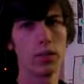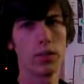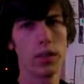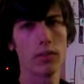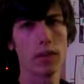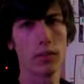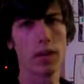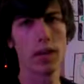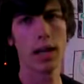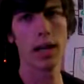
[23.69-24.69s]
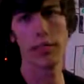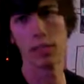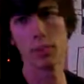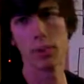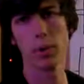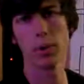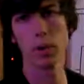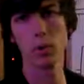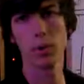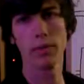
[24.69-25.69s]
So that's a good way to have input
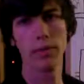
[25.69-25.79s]
on what